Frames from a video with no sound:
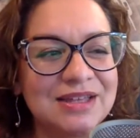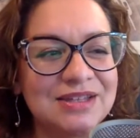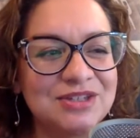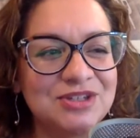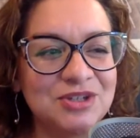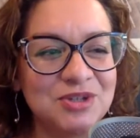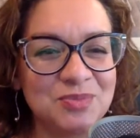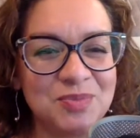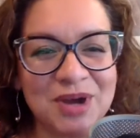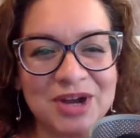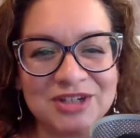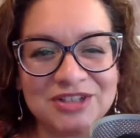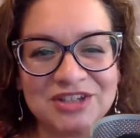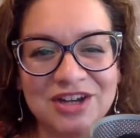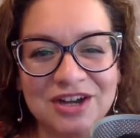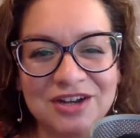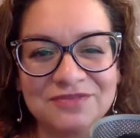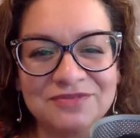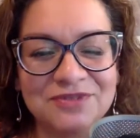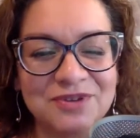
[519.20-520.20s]
do Bawk
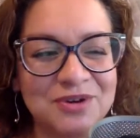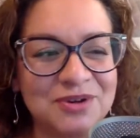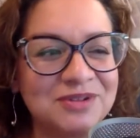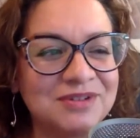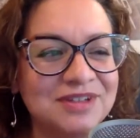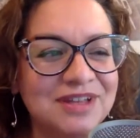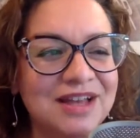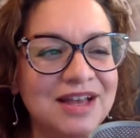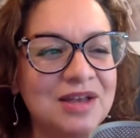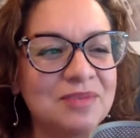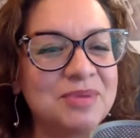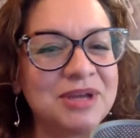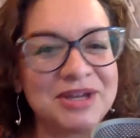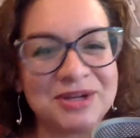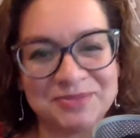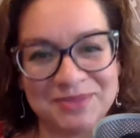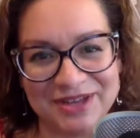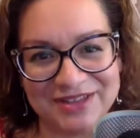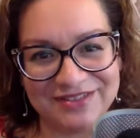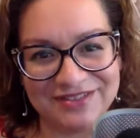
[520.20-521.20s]
Tawk for about
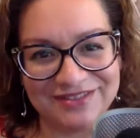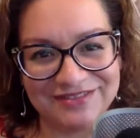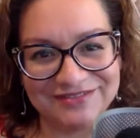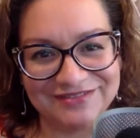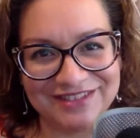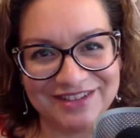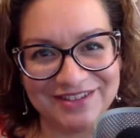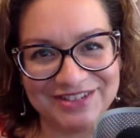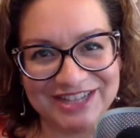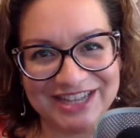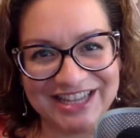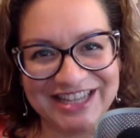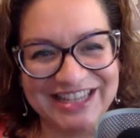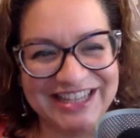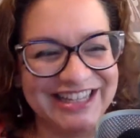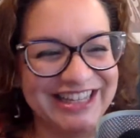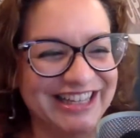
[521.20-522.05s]
a month. Okay.